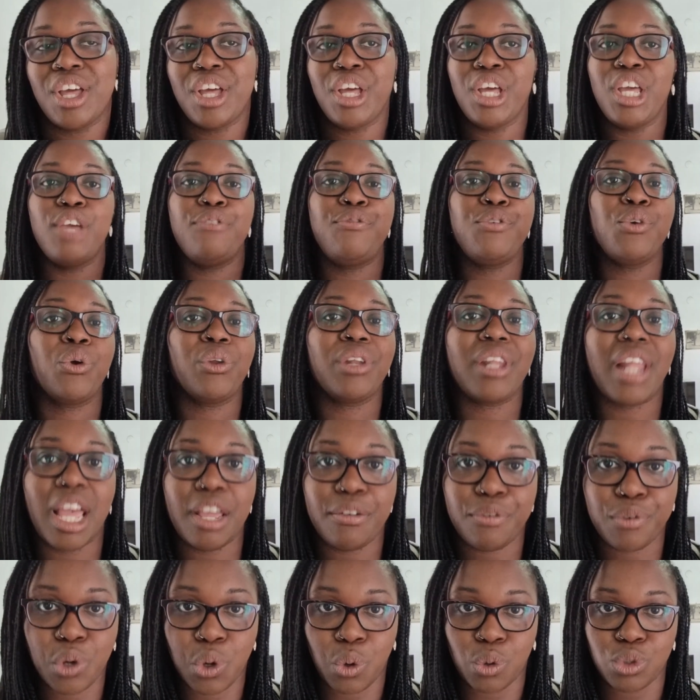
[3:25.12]
If you're a
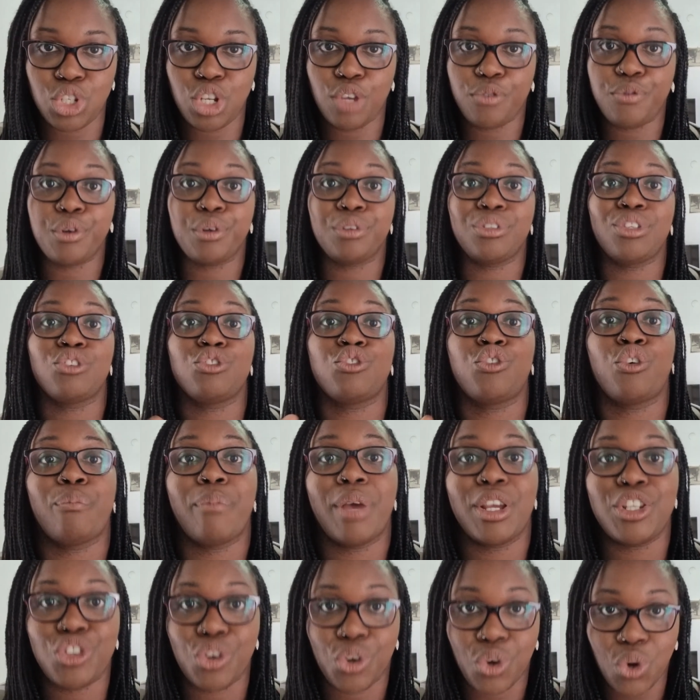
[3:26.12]
life coach, if you're a
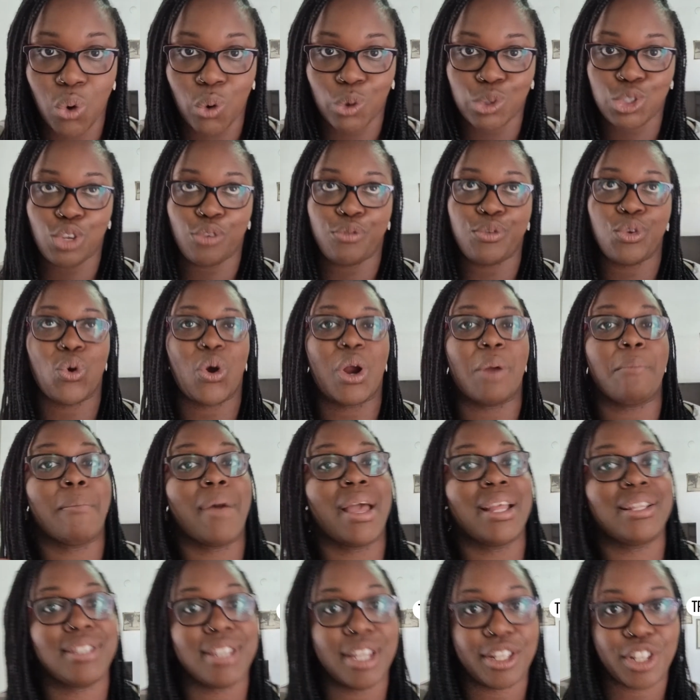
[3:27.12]
transformation coach, if you are a
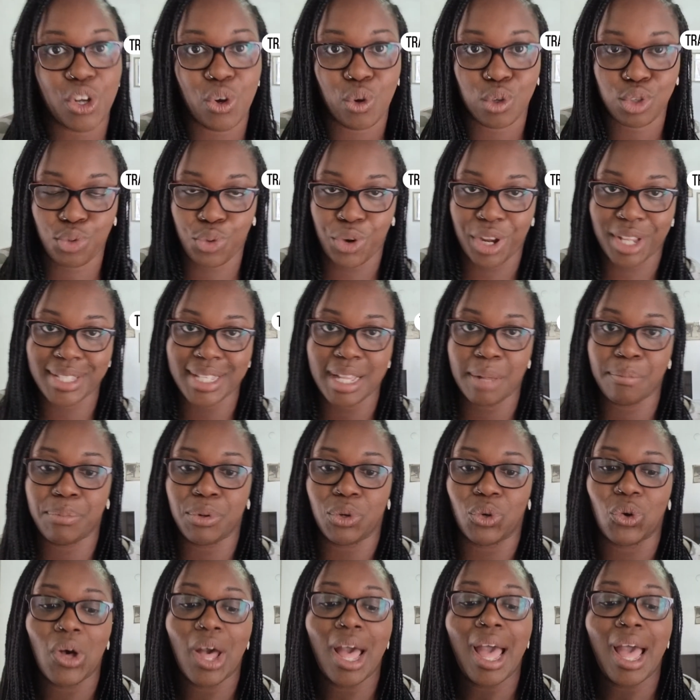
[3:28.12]
mindset coach, for example,